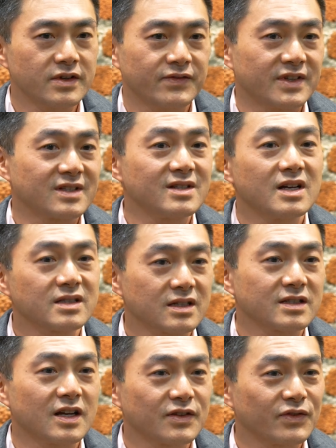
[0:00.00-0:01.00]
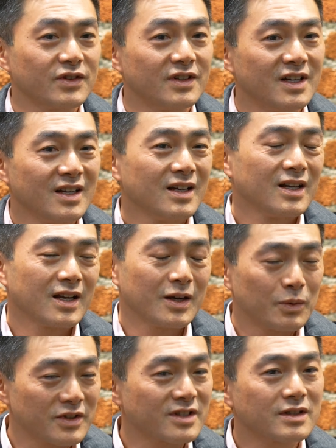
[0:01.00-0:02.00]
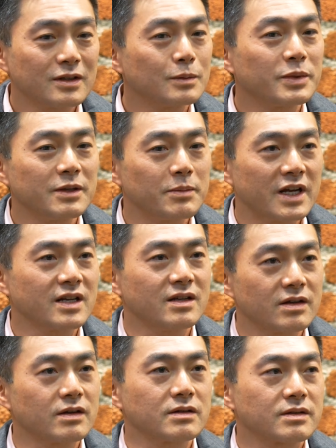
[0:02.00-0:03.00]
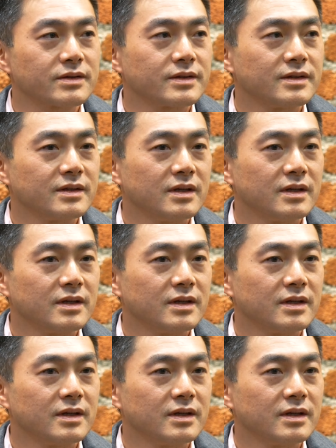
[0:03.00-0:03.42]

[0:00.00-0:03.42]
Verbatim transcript: If it's not successful, it will still be many years.